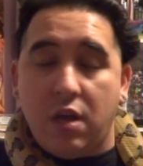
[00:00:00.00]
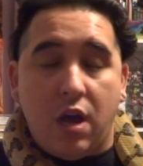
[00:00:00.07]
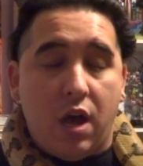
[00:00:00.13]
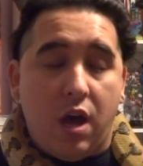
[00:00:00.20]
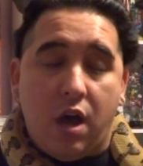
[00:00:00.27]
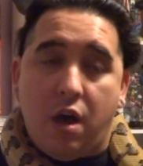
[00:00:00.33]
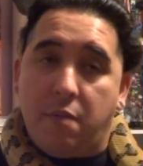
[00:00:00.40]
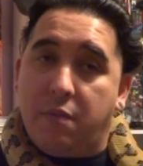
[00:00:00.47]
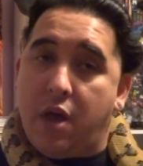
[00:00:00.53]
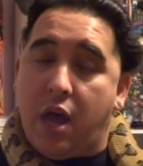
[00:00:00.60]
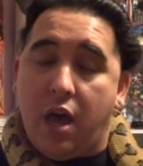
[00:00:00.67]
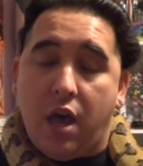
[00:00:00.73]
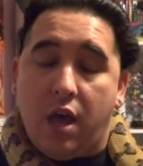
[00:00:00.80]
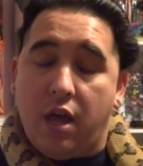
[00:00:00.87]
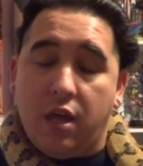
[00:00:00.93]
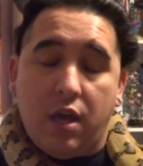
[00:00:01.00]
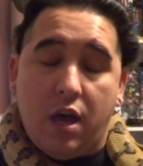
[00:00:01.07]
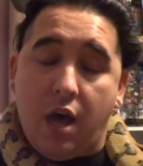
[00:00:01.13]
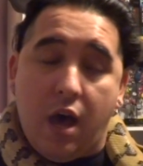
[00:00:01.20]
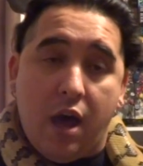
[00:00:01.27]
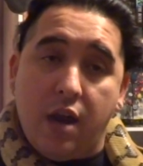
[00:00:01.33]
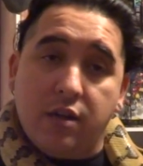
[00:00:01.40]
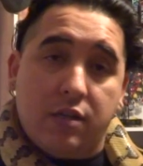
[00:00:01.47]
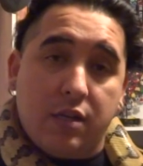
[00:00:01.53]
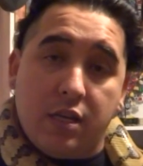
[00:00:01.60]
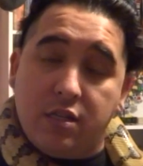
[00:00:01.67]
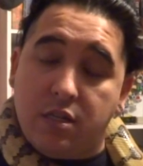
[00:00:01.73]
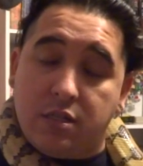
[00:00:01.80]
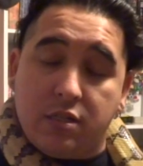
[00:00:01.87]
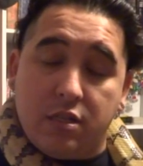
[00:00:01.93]

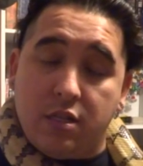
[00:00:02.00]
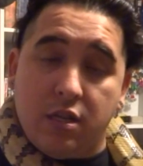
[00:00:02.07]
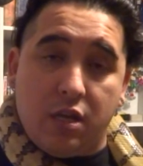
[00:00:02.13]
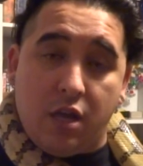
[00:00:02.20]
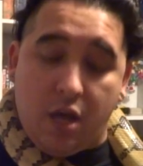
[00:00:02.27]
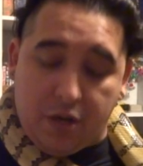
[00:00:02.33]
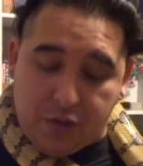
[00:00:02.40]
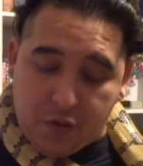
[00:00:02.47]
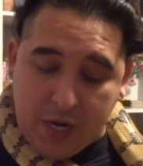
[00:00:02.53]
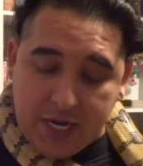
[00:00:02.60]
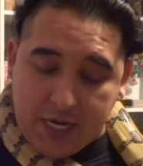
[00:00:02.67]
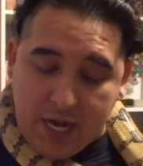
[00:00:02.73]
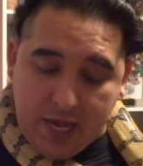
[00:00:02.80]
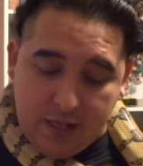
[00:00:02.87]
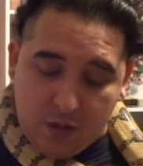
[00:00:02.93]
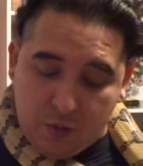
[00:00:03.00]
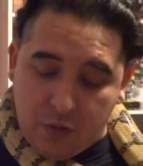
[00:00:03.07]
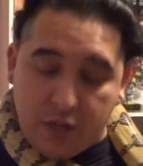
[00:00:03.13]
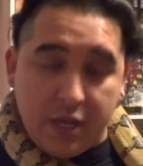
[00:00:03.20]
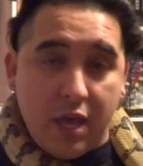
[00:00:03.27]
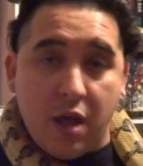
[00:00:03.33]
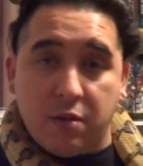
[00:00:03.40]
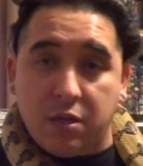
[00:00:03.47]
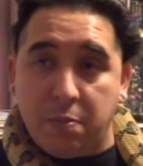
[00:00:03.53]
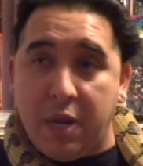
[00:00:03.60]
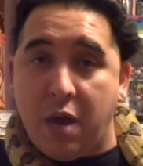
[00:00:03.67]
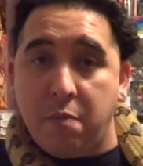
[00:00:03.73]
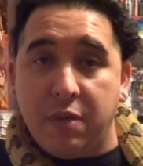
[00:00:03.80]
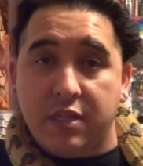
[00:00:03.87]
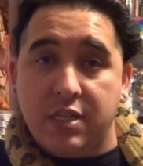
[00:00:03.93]
Honestly, just a great guy that really helps me
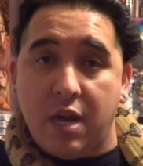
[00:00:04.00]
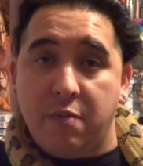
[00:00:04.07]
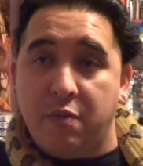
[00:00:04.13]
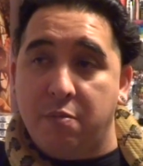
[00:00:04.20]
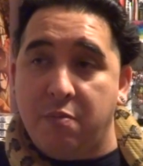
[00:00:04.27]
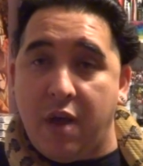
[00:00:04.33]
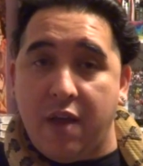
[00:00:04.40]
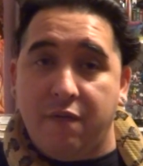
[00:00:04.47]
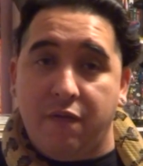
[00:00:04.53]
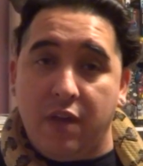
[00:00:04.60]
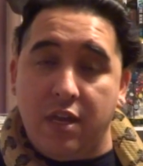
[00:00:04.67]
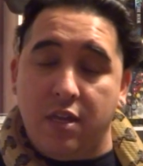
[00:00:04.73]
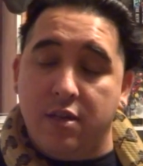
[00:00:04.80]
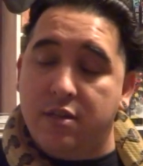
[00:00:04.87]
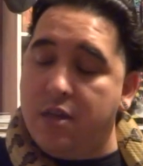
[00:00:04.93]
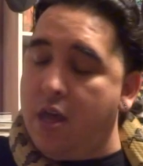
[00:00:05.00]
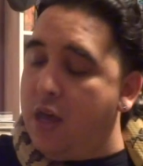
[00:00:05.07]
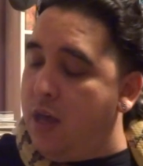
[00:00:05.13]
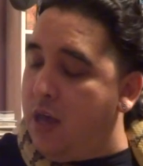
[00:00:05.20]
out big time with my feeds.